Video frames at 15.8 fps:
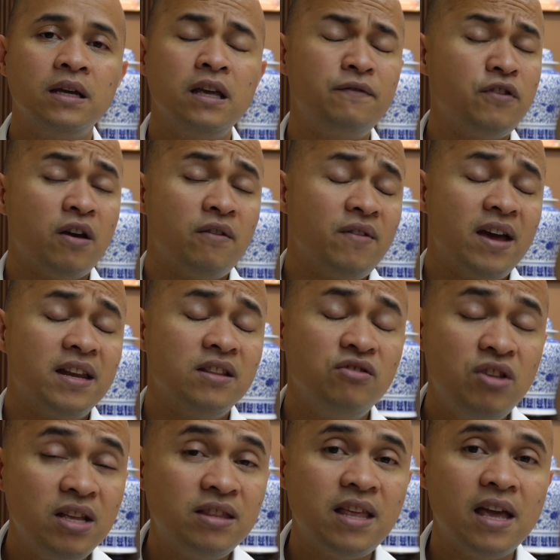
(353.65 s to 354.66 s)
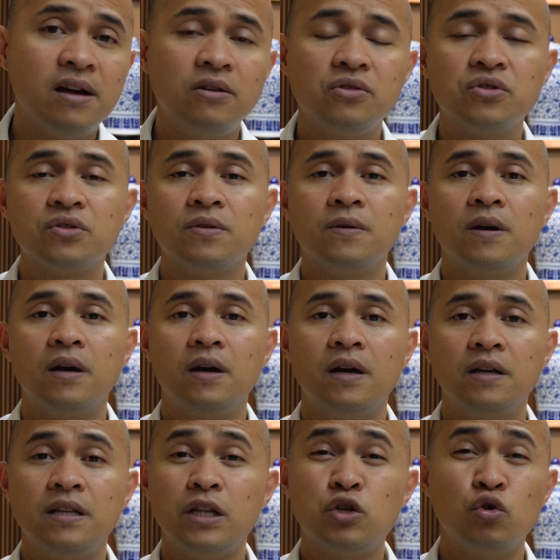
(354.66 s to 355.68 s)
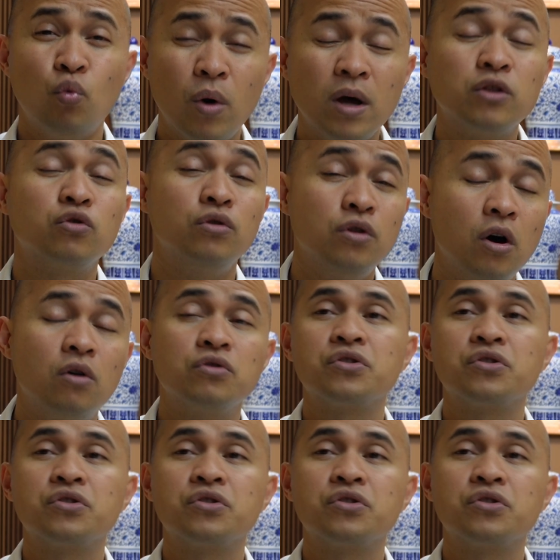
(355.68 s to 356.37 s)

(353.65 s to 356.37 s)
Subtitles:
If you have any details that you want to know,